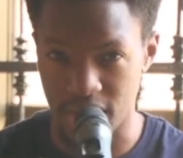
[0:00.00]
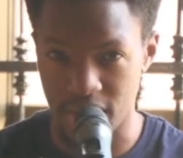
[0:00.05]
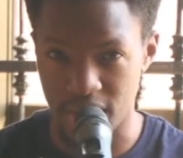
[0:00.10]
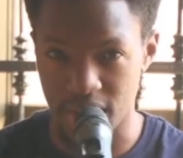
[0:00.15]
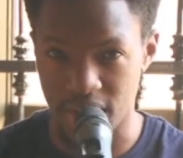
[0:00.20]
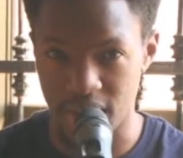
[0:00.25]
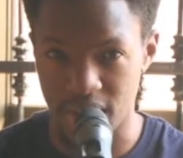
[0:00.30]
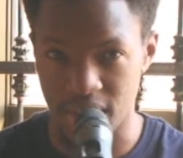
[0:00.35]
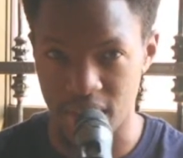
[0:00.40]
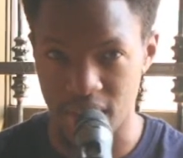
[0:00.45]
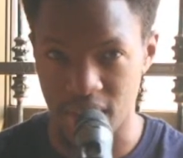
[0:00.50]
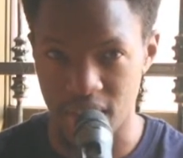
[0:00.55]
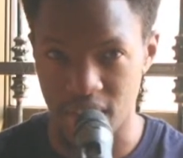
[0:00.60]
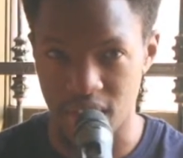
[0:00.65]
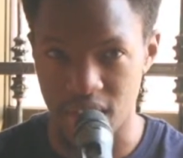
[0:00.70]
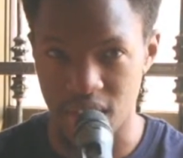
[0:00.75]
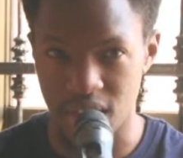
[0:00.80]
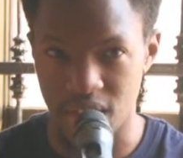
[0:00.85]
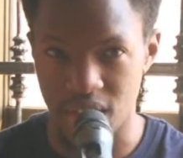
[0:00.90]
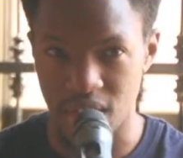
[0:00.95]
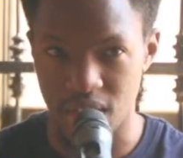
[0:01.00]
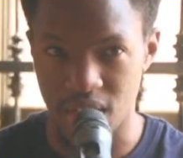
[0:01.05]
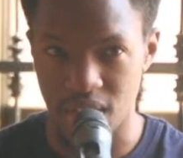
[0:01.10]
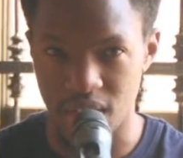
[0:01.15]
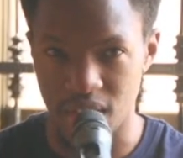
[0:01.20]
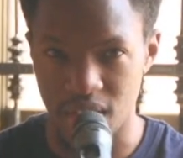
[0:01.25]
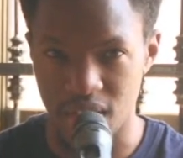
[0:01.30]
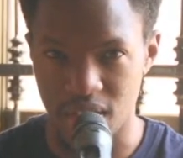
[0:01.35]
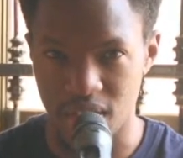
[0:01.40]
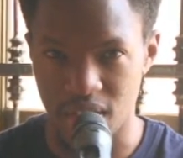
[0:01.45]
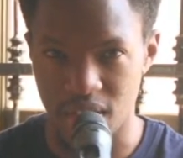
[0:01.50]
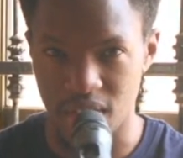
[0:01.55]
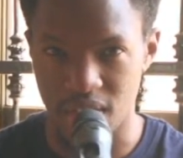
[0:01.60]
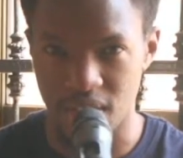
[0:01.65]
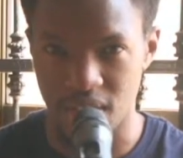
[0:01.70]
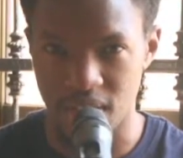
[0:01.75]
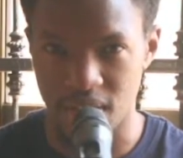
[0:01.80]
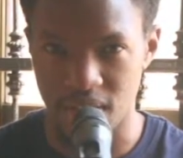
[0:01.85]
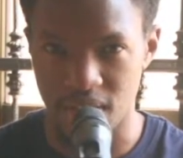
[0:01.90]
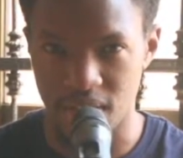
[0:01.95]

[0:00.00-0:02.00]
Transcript: Nobody speaks.